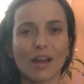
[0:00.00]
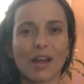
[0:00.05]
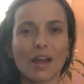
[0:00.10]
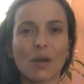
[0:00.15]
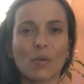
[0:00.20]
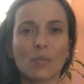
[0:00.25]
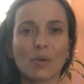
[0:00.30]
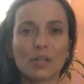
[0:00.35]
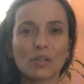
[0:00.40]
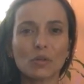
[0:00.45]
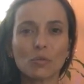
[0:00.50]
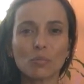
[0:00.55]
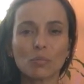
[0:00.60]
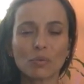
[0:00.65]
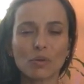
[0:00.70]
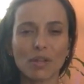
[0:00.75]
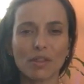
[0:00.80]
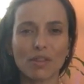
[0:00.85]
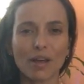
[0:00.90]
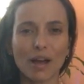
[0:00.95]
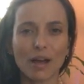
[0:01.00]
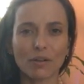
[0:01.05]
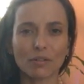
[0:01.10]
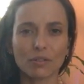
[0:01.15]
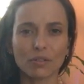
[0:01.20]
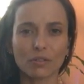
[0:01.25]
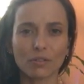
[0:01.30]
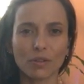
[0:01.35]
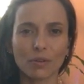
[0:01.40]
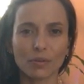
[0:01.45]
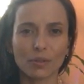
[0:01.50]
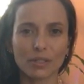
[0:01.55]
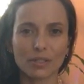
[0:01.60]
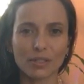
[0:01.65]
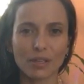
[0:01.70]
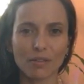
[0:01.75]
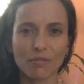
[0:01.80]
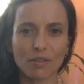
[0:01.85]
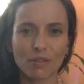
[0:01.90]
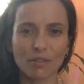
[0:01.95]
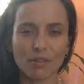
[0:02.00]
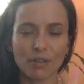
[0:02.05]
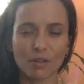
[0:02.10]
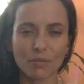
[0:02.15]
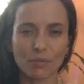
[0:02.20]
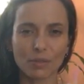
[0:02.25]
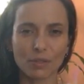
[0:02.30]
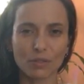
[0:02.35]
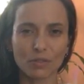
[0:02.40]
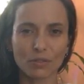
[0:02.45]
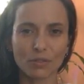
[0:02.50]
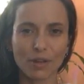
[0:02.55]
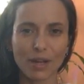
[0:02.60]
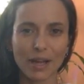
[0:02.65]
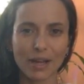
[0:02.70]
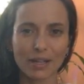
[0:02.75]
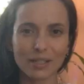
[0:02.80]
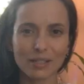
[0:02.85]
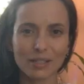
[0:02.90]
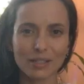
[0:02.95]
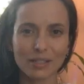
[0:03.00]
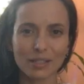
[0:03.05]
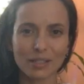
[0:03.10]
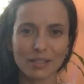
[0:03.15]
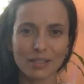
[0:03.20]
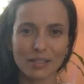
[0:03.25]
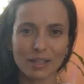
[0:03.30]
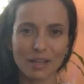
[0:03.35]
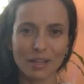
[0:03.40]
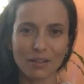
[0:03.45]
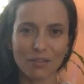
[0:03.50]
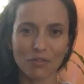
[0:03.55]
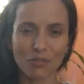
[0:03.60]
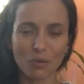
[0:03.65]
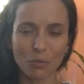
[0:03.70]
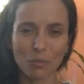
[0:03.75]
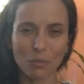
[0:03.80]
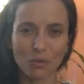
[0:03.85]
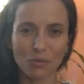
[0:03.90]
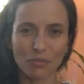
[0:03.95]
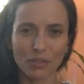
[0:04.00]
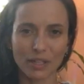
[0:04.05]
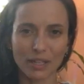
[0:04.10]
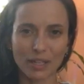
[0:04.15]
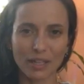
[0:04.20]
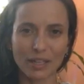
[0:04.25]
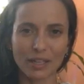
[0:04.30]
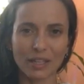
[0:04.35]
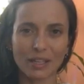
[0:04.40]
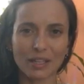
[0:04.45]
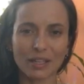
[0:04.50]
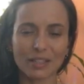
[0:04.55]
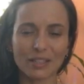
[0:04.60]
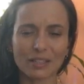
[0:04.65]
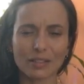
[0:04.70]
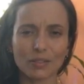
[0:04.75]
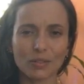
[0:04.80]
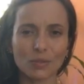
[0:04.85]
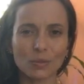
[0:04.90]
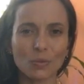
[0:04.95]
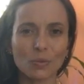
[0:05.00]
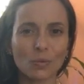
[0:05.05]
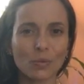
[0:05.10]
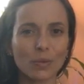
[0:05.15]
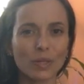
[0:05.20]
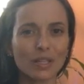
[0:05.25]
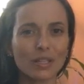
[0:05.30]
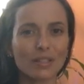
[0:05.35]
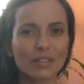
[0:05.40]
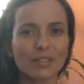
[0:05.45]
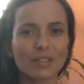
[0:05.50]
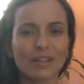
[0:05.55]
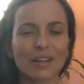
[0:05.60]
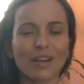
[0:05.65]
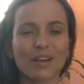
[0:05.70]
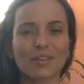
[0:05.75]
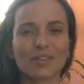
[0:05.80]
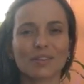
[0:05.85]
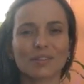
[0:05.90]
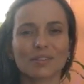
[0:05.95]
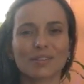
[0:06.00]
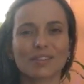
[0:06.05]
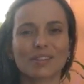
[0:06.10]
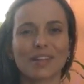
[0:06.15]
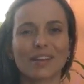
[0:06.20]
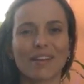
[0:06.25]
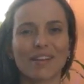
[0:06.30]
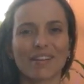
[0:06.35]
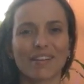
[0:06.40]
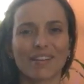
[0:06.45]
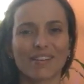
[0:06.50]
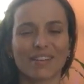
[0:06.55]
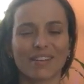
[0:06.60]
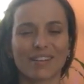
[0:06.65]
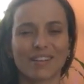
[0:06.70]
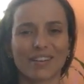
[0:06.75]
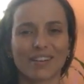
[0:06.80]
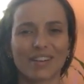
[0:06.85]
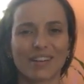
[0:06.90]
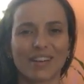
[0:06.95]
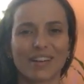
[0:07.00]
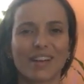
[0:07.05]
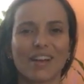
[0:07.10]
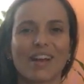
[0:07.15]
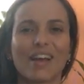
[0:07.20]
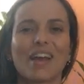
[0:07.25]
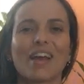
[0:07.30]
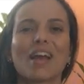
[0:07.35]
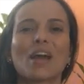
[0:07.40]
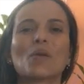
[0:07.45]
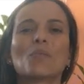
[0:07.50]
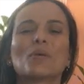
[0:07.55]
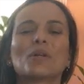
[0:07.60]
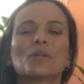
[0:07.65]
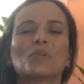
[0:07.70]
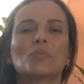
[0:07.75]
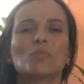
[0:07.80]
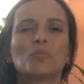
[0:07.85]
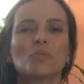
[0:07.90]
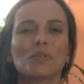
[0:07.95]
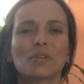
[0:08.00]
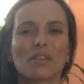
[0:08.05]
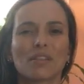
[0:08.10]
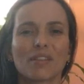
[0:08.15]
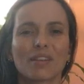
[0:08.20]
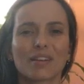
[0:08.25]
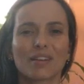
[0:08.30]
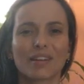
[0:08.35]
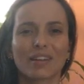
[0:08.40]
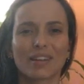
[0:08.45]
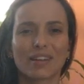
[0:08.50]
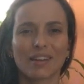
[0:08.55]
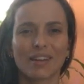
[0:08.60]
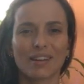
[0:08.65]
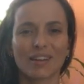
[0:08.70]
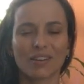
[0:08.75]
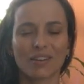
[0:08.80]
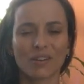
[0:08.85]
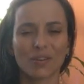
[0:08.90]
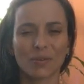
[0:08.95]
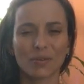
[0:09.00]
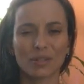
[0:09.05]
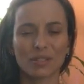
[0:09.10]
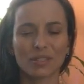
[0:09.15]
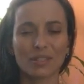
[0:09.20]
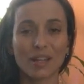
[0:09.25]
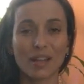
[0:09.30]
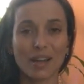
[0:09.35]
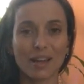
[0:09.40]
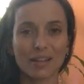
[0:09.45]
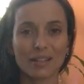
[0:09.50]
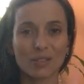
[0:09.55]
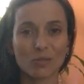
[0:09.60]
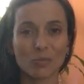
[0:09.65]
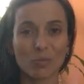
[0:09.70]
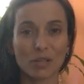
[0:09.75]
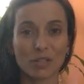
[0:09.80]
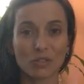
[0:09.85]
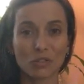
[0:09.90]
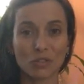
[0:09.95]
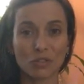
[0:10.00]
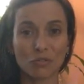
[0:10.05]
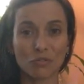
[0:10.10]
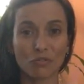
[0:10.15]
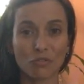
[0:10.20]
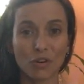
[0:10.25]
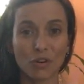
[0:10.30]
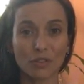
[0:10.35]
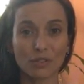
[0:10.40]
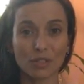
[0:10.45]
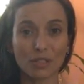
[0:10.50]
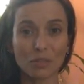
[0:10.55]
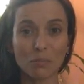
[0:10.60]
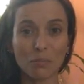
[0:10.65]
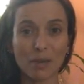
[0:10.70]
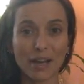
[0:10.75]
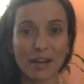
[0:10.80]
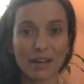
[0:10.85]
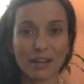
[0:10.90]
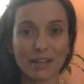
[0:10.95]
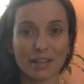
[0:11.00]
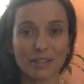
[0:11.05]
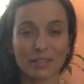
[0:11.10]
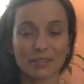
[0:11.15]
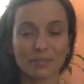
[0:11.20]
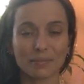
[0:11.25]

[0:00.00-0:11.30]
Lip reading: And when you breathe out, notice everything retracting, navel moving in, squeezing out the air. And when you breathe in again, notice the expansion front and back.